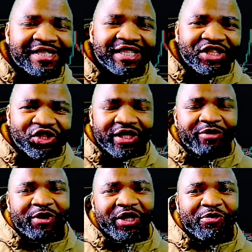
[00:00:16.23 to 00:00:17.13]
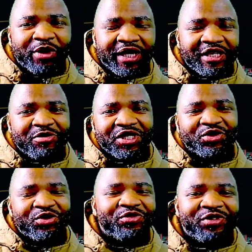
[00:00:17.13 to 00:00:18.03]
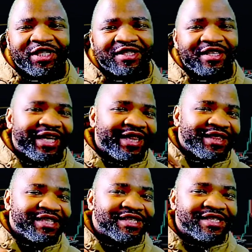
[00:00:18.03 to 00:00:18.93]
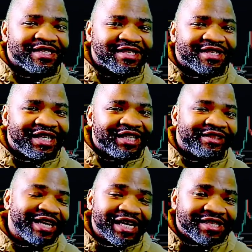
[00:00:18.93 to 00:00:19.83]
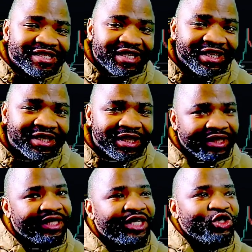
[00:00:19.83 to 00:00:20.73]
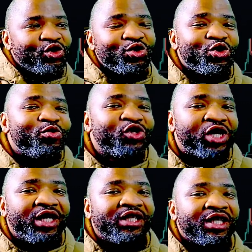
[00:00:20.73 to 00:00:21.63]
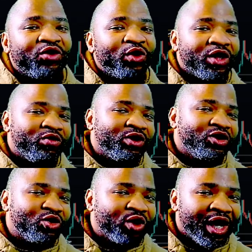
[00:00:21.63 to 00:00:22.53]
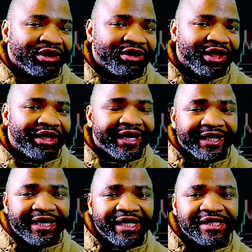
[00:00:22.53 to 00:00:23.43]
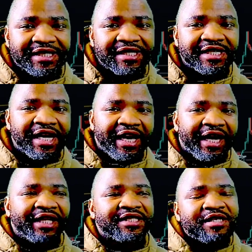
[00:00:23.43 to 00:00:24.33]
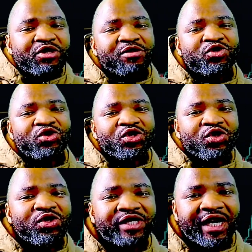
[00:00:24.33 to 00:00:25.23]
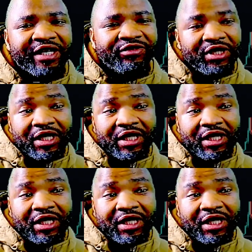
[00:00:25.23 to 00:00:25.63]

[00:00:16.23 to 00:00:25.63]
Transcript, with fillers: and gentlemen. My name is Offense and this is Trendlines Trader, a YouTube channel where we do our daily analysis and sometimes we go live